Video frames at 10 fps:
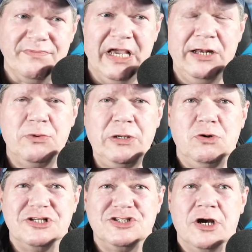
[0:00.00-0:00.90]
And we
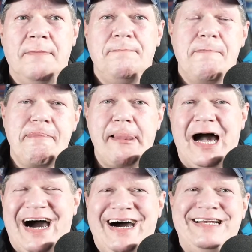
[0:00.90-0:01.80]
will jump
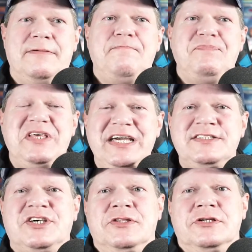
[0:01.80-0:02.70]
on
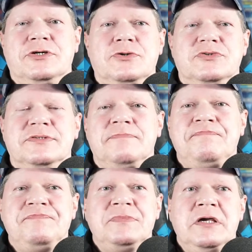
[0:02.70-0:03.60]
into the news
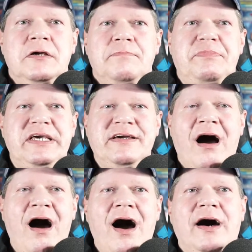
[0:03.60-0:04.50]

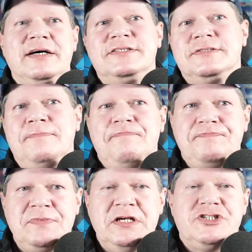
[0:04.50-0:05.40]
because
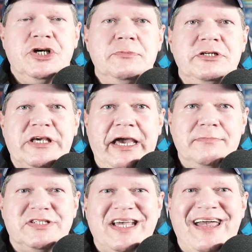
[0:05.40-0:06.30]
SchilMil
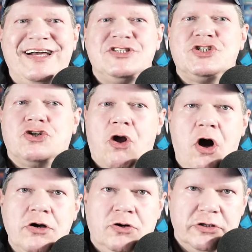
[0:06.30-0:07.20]
Games and
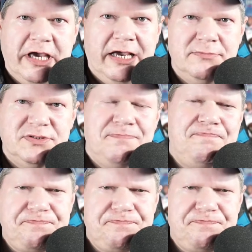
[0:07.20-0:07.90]
Stronghold Games